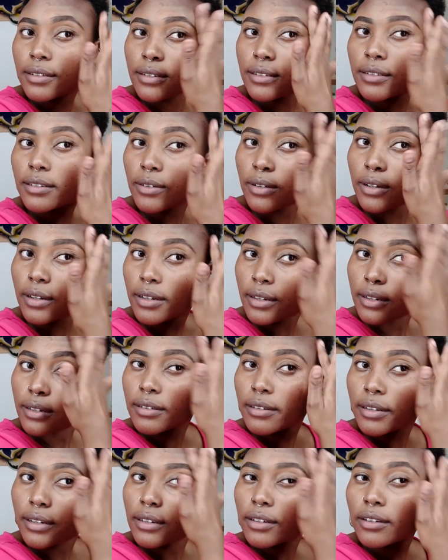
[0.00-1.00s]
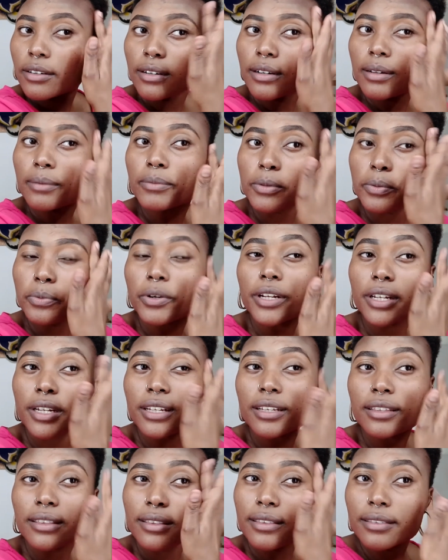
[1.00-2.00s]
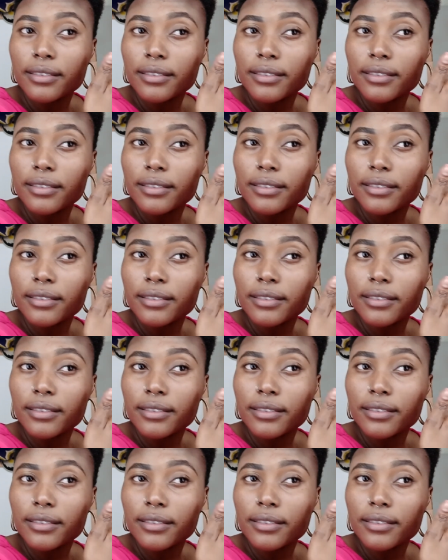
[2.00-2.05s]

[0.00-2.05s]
So right now I'm spreading